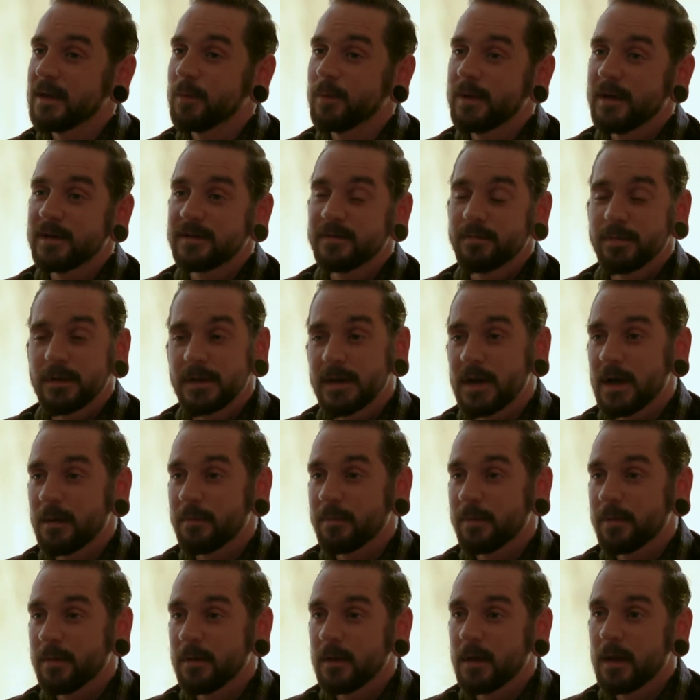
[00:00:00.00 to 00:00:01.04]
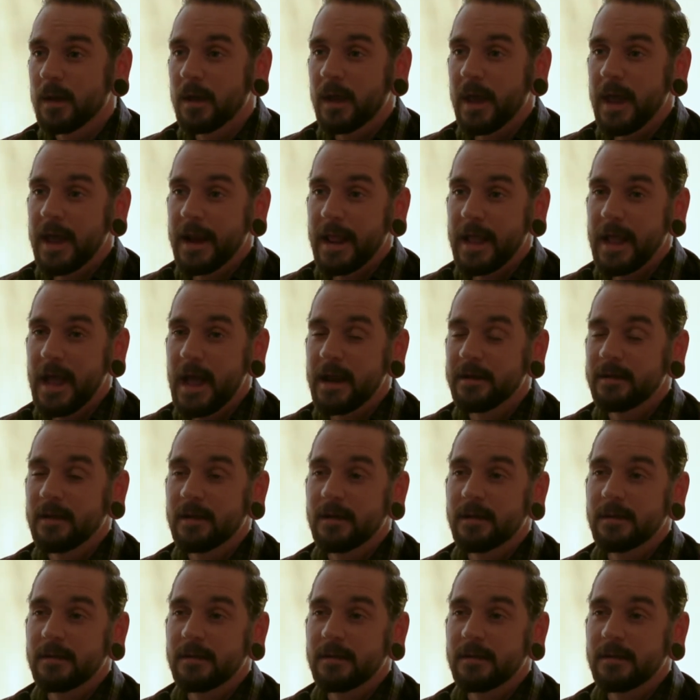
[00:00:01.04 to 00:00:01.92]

We had split up, and I